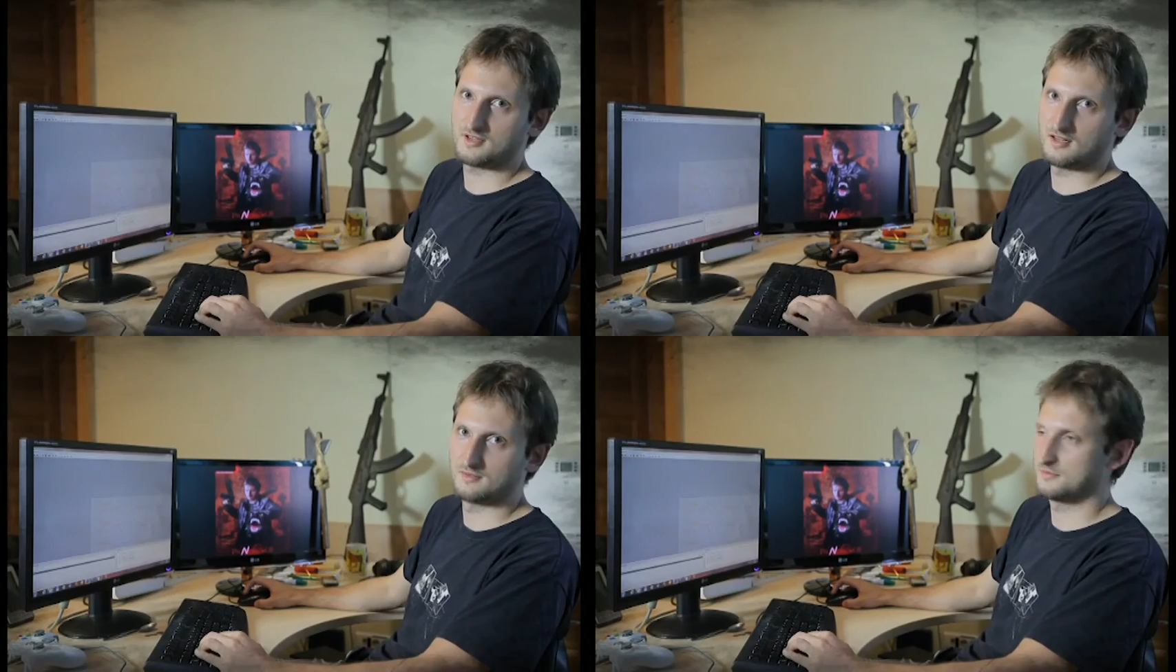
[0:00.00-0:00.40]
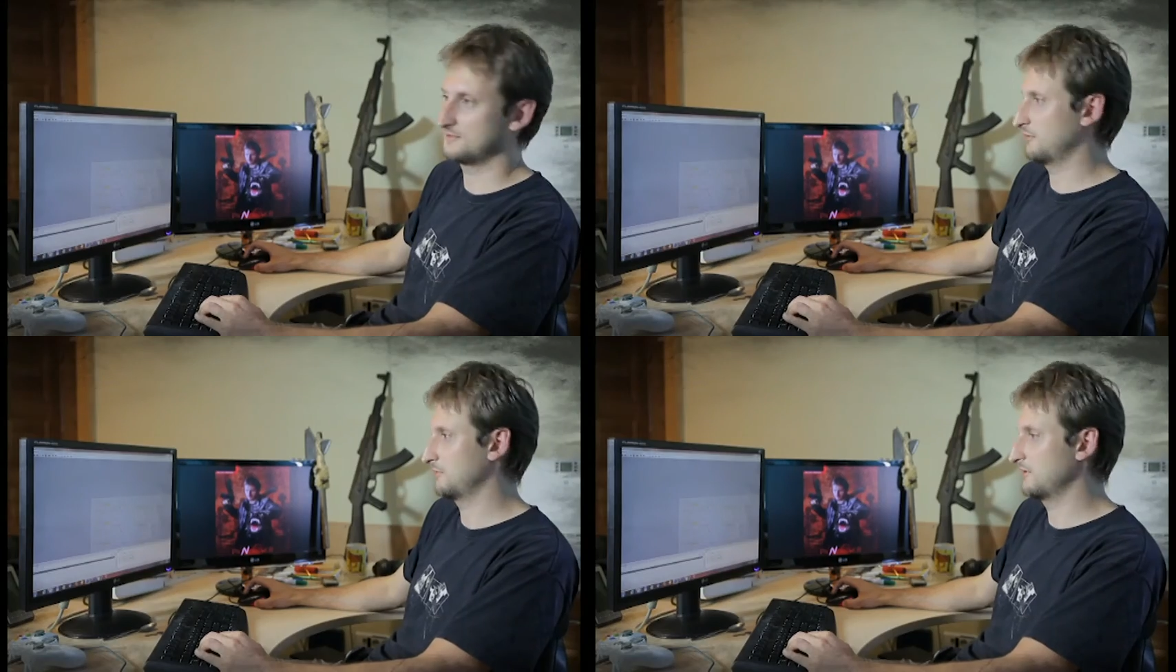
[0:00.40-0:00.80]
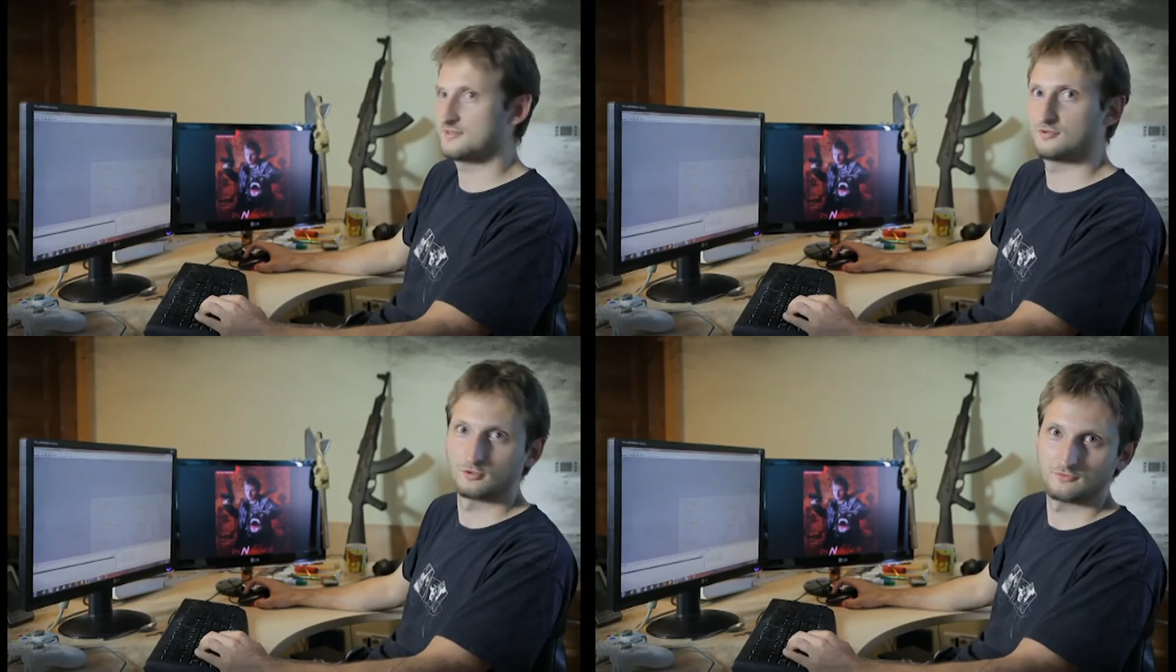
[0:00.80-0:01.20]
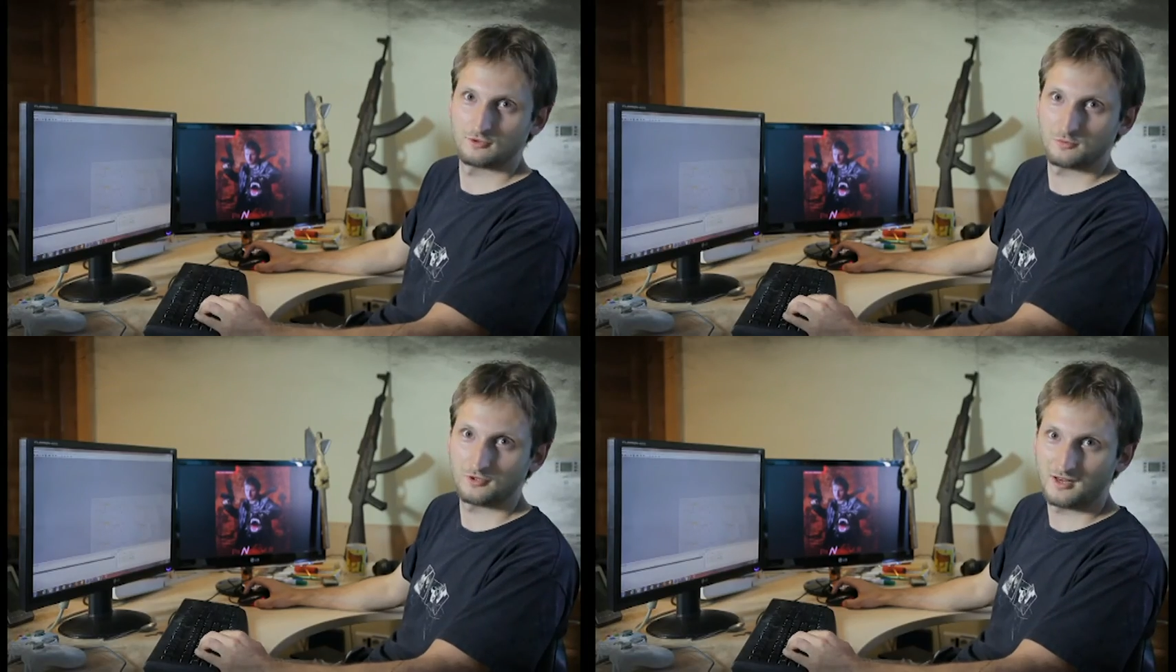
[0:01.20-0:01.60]
help. So it's good for
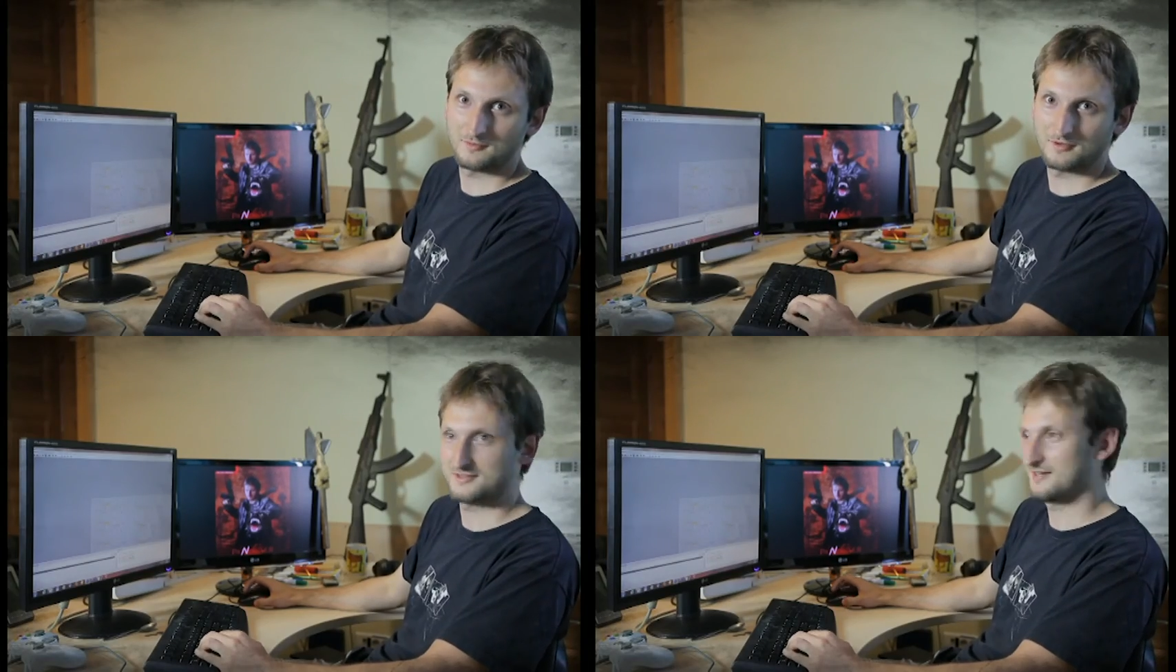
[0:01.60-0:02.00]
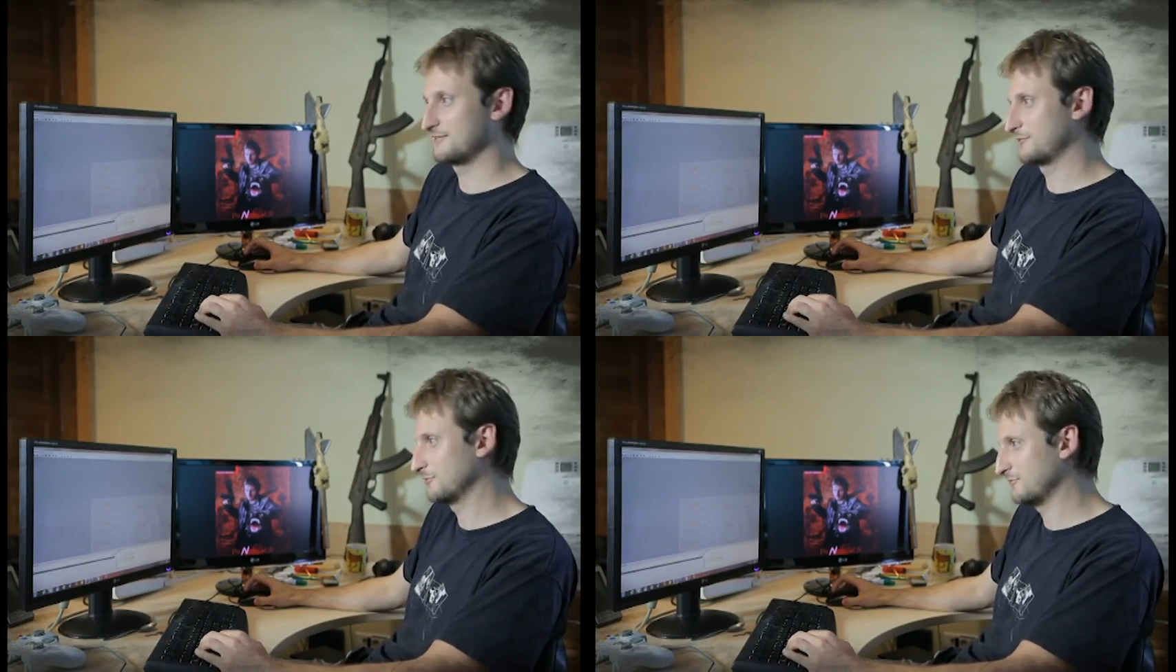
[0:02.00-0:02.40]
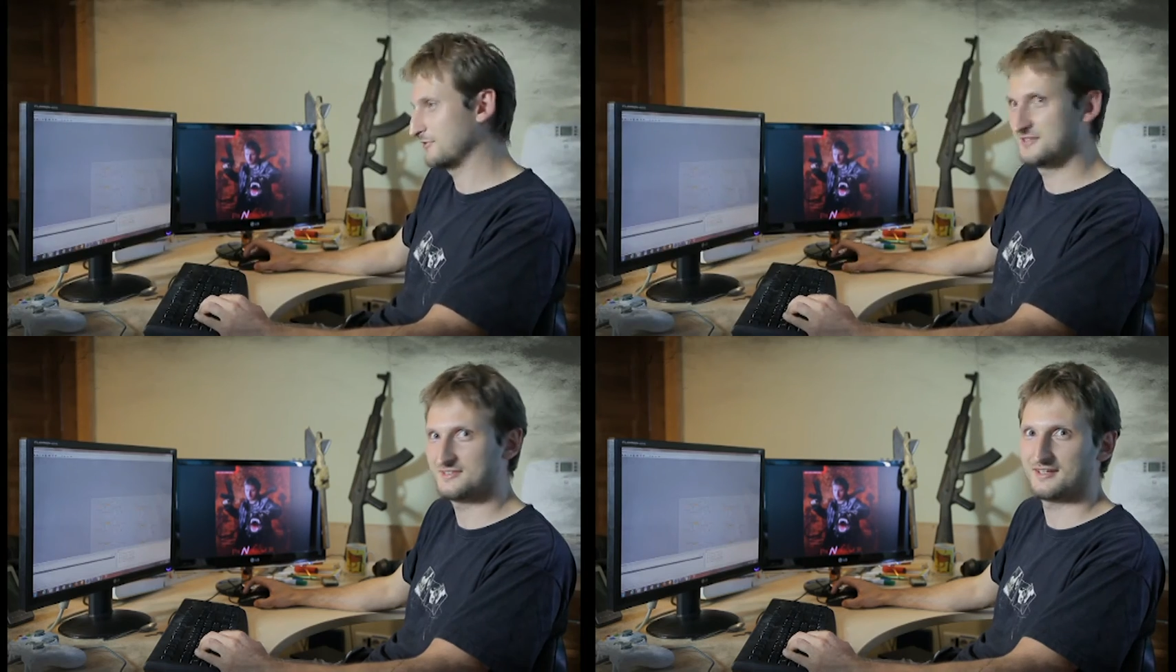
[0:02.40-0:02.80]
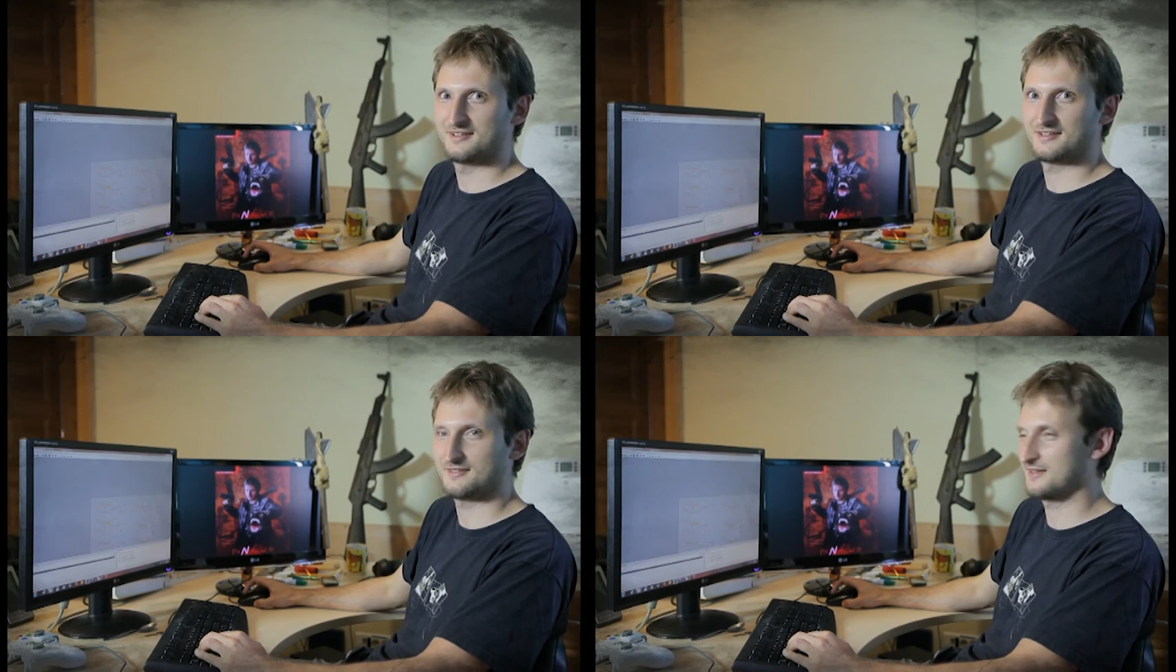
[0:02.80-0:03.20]
programmers and good for designers,